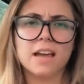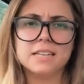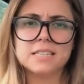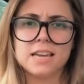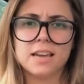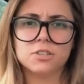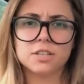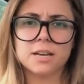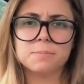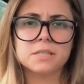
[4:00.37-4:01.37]

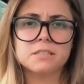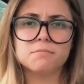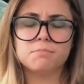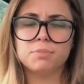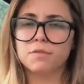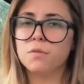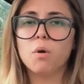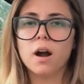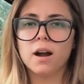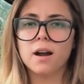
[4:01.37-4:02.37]
TA-ships
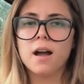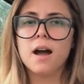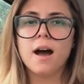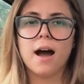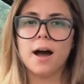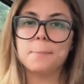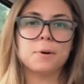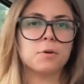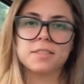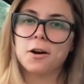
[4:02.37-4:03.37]
before, but
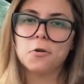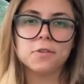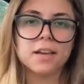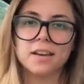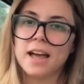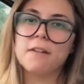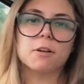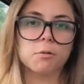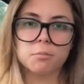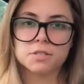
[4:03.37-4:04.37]
with COVID,
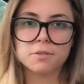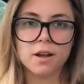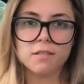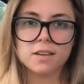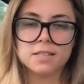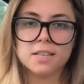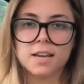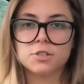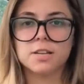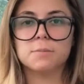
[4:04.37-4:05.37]
everyone was doing online
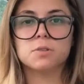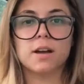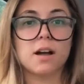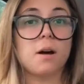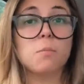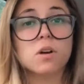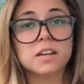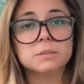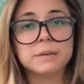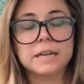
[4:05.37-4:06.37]
TA-ships, so I got more
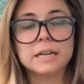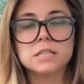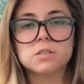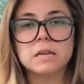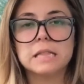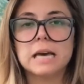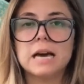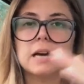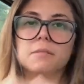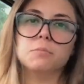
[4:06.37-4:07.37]
experience doing
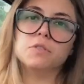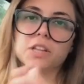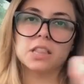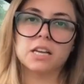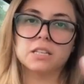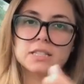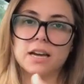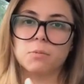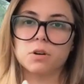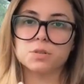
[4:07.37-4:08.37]
that, moving things
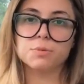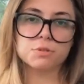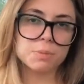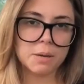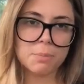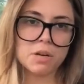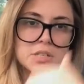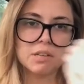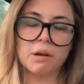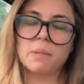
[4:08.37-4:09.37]
that were supposed to be in
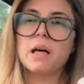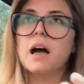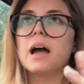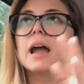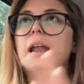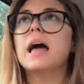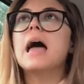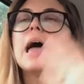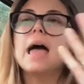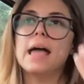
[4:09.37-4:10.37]
person online.
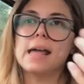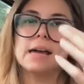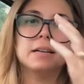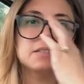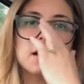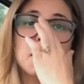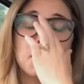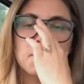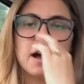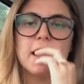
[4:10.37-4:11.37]
And
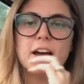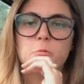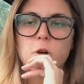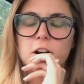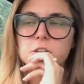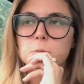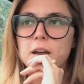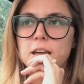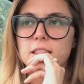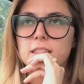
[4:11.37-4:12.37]
I had worked
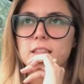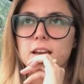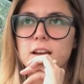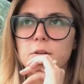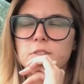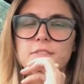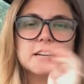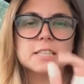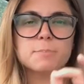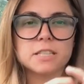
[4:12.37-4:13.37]
with, it was very
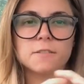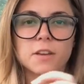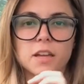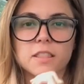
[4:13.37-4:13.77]
specific.